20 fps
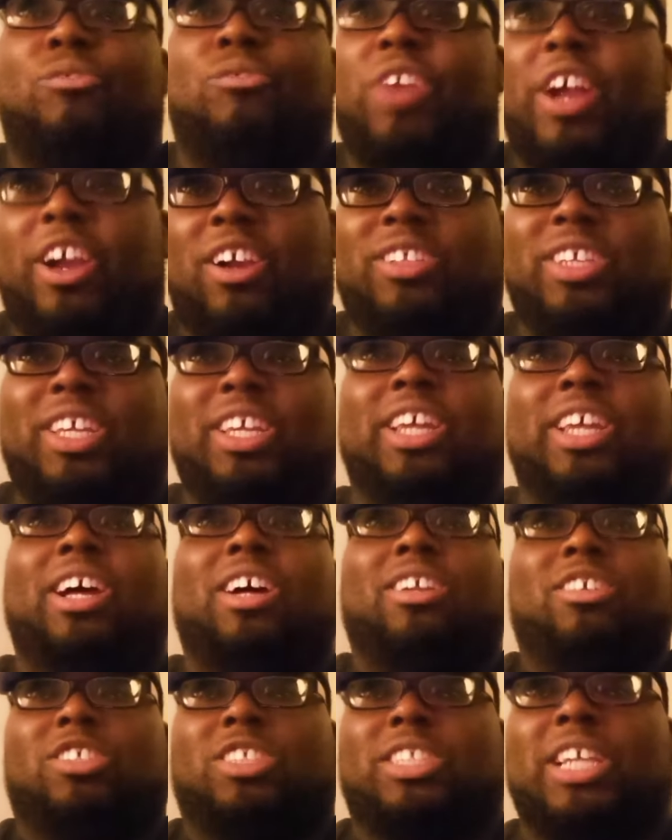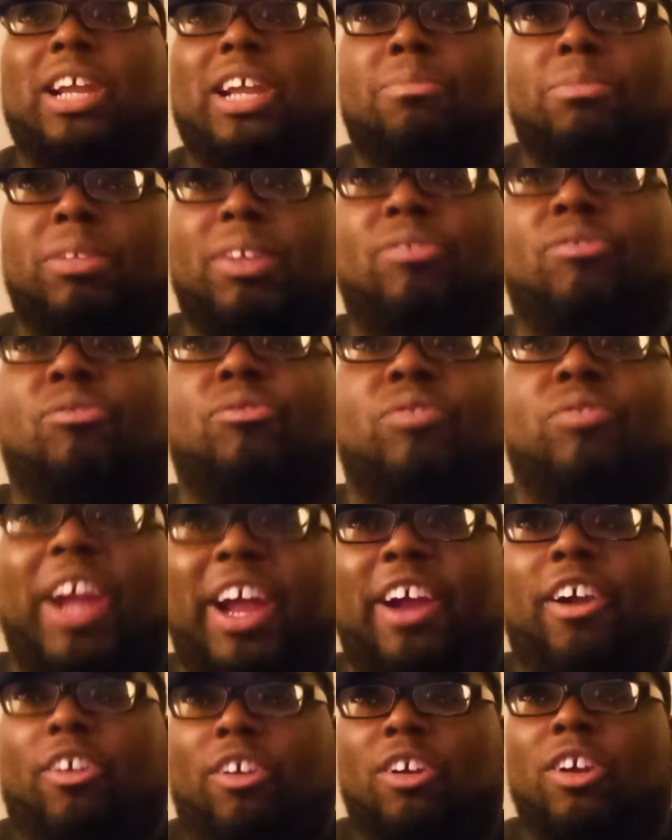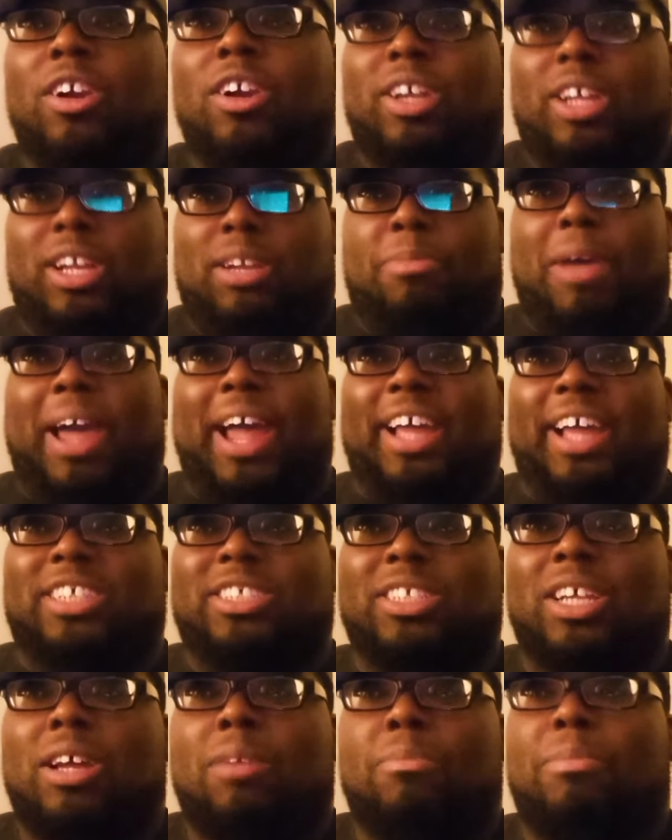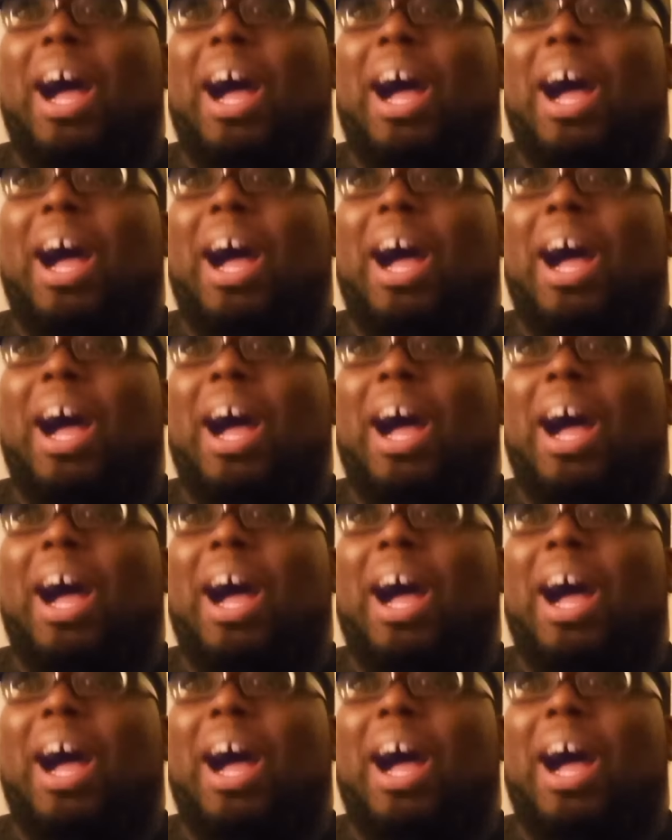fairly and understandably fair in the past.